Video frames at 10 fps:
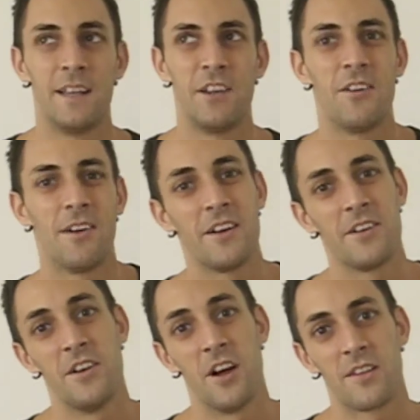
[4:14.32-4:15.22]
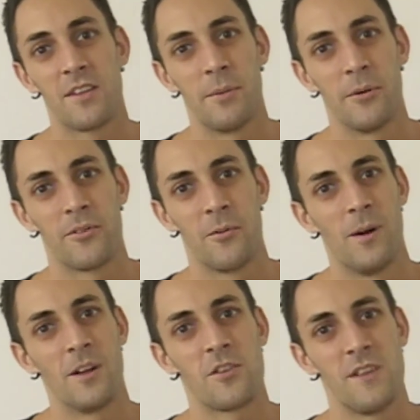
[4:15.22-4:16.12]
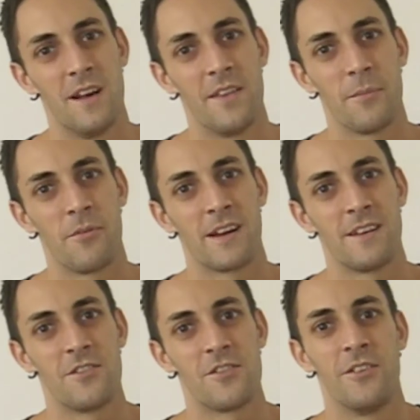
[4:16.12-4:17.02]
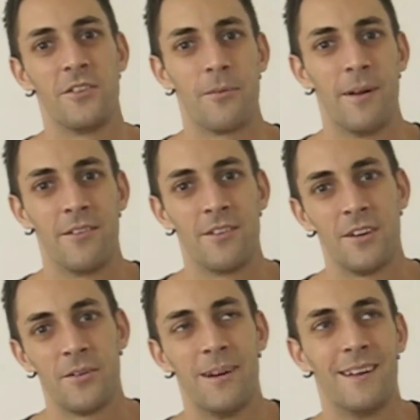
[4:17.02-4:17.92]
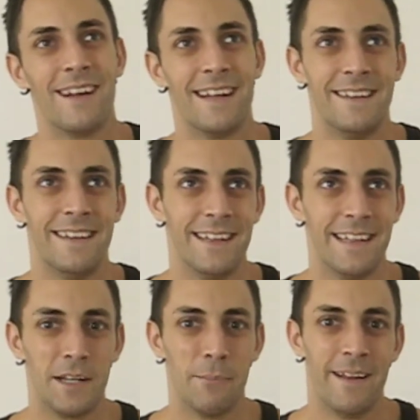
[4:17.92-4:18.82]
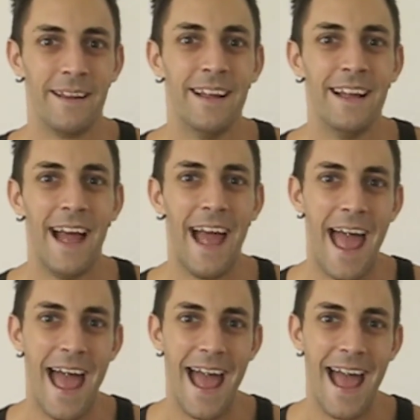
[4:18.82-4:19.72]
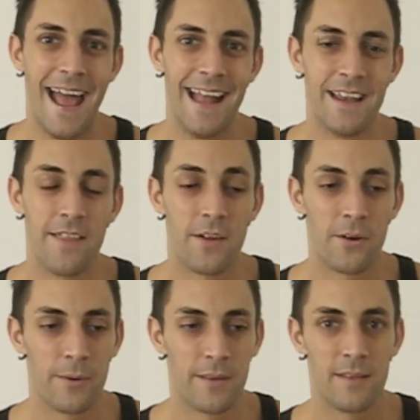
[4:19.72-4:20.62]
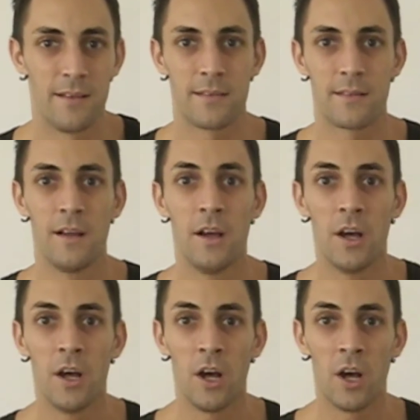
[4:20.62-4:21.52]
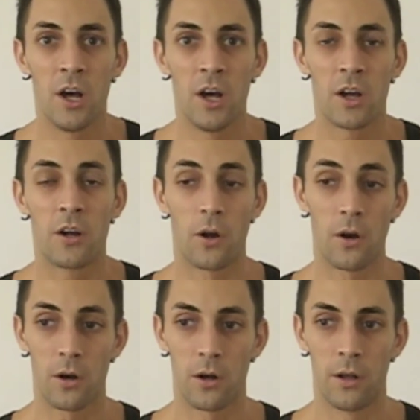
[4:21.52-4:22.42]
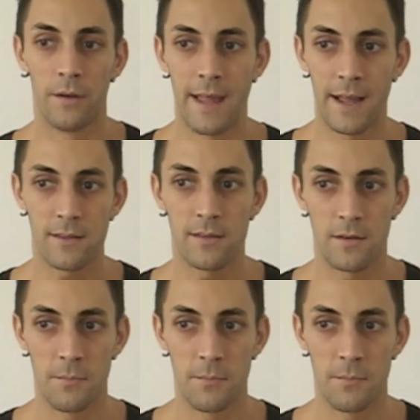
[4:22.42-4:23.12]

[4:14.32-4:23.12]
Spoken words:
you know how you're not supposed to watch the other practitioners around you? Well, I did a little bit, and there was this girl next to